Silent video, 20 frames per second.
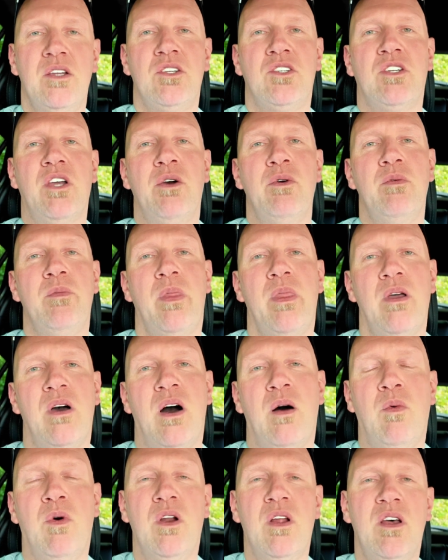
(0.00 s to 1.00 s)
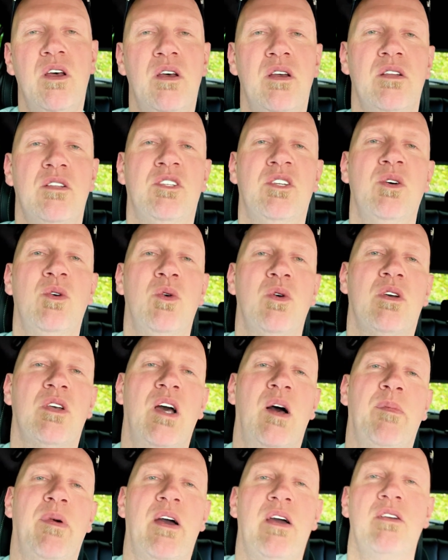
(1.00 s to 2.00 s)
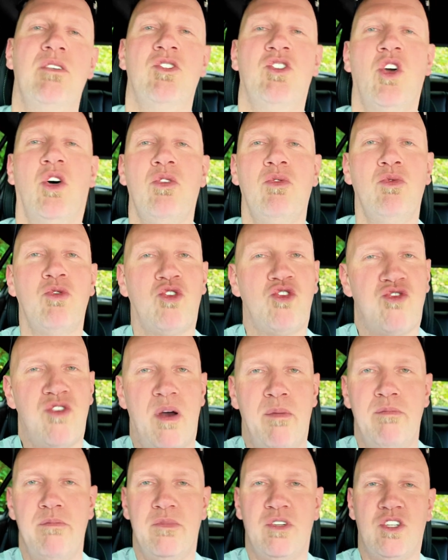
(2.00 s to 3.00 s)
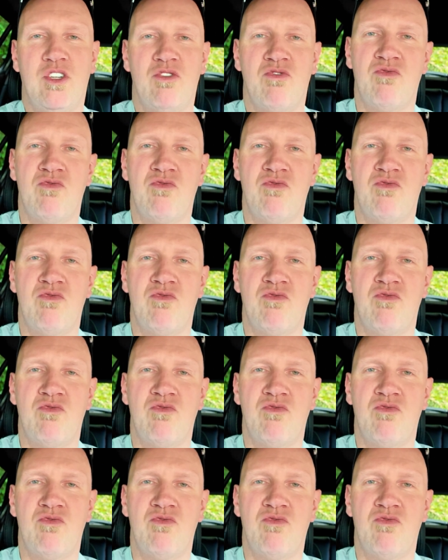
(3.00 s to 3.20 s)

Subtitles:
So I want to talk about Donald Trump's